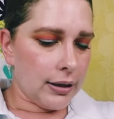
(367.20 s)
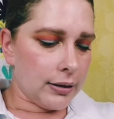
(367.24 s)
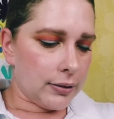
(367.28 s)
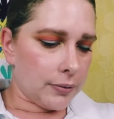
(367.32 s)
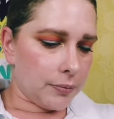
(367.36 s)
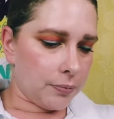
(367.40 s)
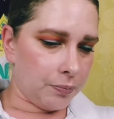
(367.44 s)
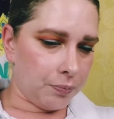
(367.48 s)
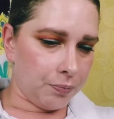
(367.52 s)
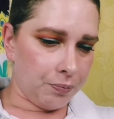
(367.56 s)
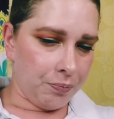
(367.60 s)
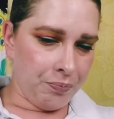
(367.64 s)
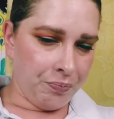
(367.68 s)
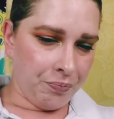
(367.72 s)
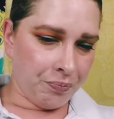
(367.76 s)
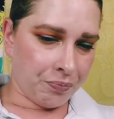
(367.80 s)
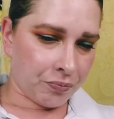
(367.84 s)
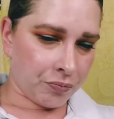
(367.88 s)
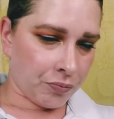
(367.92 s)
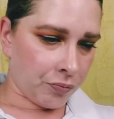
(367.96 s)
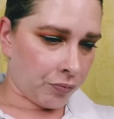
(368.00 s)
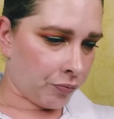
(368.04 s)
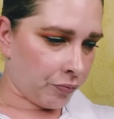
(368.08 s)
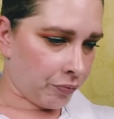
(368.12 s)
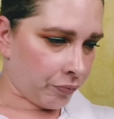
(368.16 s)

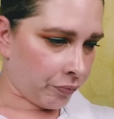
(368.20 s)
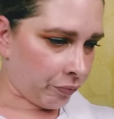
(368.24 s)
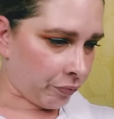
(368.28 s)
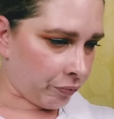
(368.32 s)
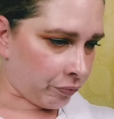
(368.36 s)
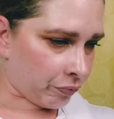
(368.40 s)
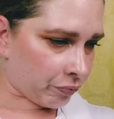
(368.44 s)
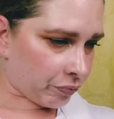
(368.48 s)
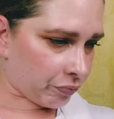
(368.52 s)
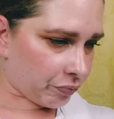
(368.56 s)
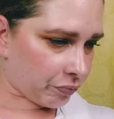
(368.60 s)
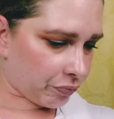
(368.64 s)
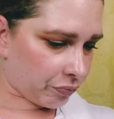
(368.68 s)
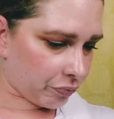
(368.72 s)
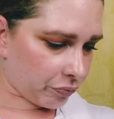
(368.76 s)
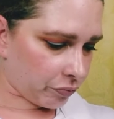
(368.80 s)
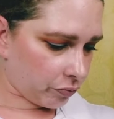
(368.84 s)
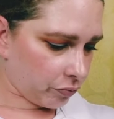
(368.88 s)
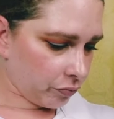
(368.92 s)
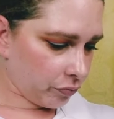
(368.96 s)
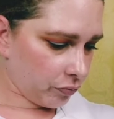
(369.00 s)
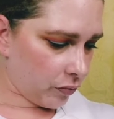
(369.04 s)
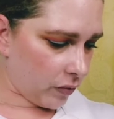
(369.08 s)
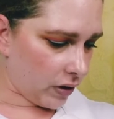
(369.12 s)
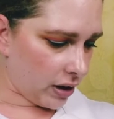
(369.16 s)

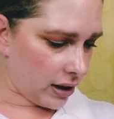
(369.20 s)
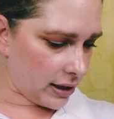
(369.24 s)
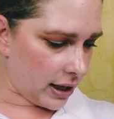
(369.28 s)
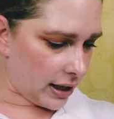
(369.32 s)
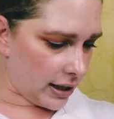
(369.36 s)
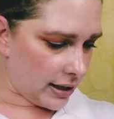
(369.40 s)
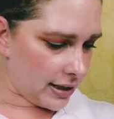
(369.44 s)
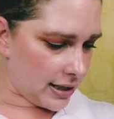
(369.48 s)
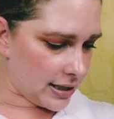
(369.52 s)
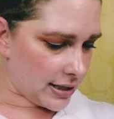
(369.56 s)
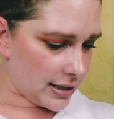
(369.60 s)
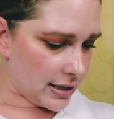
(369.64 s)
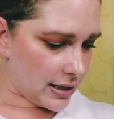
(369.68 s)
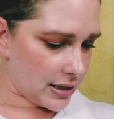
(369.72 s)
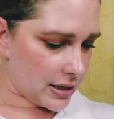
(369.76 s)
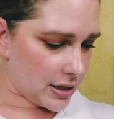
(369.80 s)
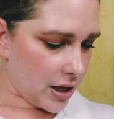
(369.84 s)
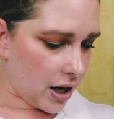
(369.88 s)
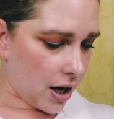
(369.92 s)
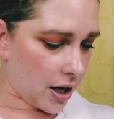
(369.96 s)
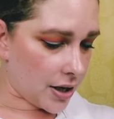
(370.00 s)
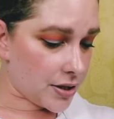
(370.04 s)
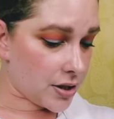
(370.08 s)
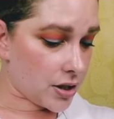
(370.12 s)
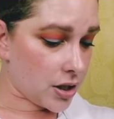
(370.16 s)
This is
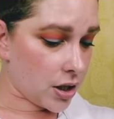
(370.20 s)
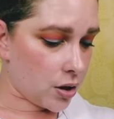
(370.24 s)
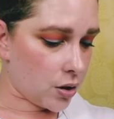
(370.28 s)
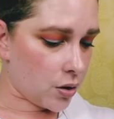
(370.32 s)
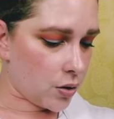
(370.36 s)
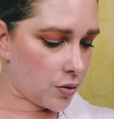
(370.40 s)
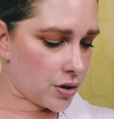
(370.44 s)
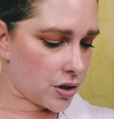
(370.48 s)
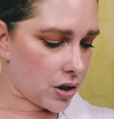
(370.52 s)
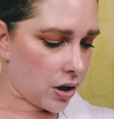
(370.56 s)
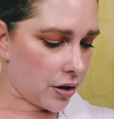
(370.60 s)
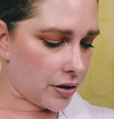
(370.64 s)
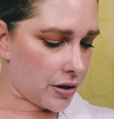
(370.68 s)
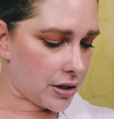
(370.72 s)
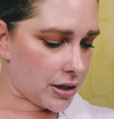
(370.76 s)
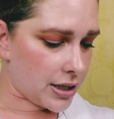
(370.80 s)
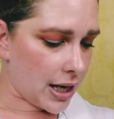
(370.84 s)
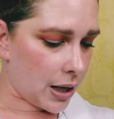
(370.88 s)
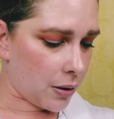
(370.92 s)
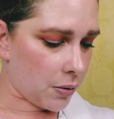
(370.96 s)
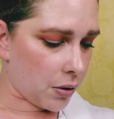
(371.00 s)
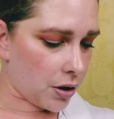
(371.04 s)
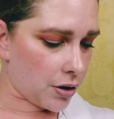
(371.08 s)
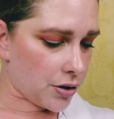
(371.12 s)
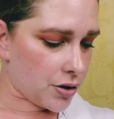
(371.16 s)
Tosto salt and
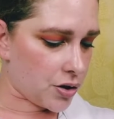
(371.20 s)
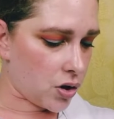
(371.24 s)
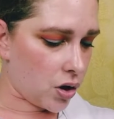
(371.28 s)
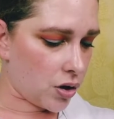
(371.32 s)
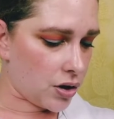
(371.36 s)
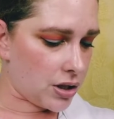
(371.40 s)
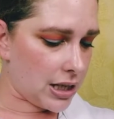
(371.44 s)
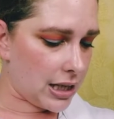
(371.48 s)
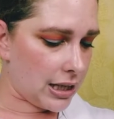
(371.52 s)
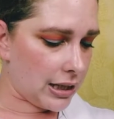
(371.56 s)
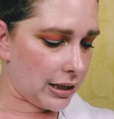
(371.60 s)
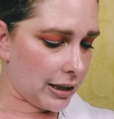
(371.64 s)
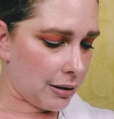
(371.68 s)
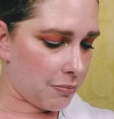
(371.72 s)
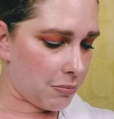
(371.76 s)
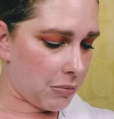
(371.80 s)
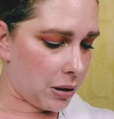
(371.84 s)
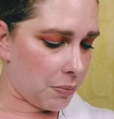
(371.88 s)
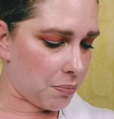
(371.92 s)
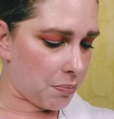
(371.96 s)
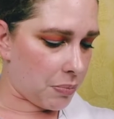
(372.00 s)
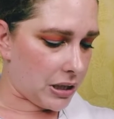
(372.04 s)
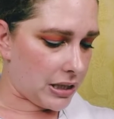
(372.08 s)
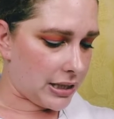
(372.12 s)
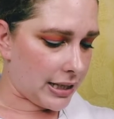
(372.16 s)
sour salty
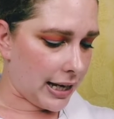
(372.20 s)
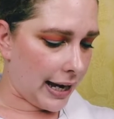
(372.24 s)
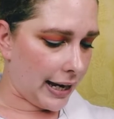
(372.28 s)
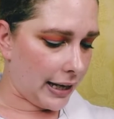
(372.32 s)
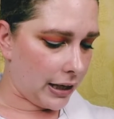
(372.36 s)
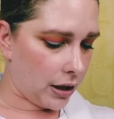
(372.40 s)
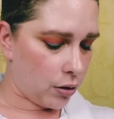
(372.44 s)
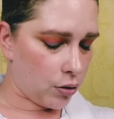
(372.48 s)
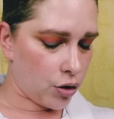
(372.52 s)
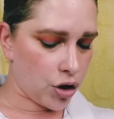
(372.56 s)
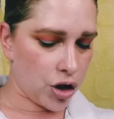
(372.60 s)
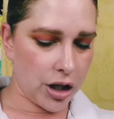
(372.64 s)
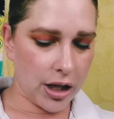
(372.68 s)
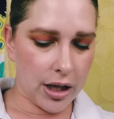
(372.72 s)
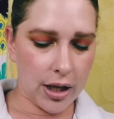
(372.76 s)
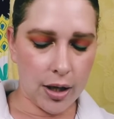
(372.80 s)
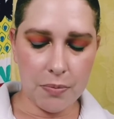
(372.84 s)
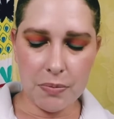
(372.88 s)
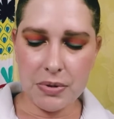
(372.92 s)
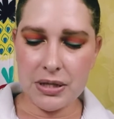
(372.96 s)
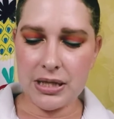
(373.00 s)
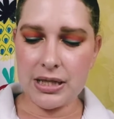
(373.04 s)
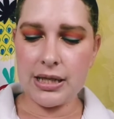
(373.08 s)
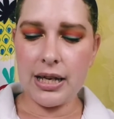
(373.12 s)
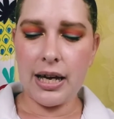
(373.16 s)
lemon potato
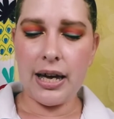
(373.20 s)
chips.